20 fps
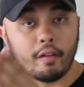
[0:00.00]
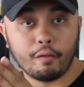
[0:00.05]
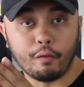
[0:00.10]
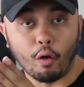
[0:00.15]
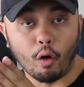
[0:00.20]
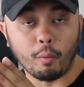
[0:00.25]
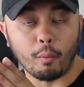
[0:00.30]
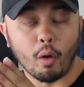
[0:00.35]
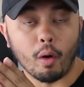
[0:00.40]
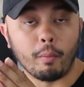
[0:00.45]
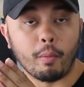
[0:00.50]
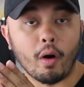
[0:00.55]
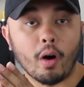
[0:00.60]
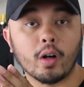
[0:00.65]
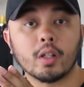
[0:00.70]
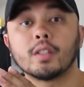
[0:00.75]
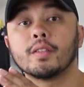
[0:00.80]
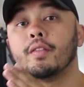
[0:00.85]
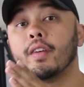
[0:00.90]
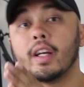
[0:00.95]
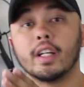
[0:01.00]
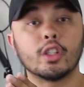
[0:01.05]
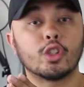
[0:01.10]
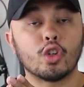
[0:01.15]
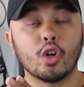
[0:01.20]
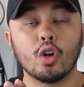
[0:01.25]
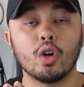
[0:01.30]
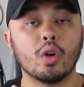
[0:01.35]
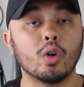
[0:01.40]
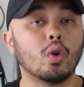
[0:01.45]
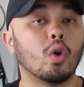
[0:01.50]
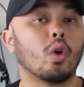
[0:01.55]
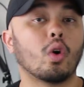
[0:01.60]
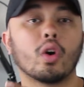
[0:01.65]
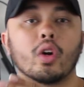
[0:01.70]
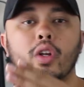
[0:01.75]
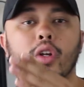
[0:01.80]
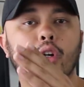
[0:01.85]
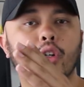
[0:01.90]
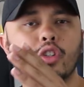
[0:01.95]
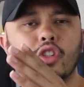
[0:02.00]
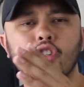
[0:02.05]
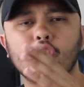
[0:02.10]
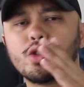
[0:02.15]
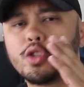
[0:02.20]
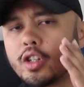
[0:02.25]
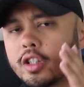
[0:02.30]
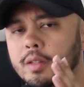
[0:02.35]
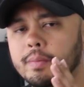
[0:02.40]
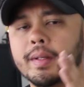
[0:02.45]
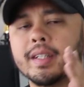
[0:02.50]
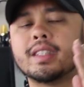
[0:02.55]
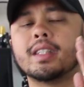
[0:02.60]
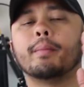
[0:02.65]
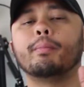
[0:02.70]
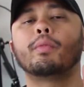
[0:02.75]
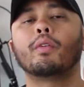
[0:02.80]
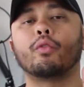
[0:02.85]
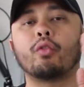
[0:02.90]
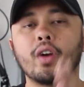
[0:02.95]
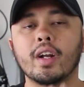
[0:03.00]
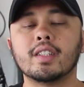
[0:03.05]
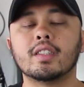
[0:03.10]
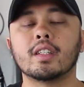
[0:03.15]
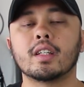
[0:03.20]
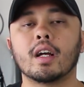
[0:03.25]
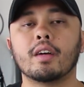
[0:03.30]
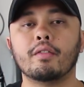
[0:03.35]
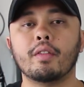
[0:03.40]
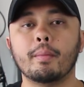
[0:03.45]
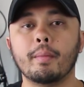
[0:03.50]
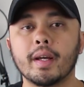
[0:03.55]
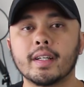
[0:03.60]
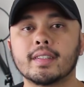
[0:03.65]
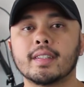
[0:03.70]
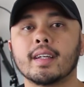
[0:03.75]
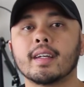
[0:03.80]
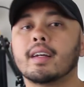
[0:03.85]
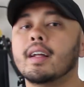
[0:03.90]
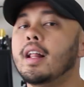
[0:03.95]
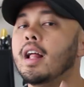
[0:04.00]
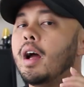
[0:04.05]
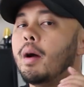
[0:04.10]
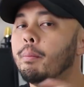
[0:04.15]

four more bars of intro, or, you know, you just mess up the phrasing of the mixing.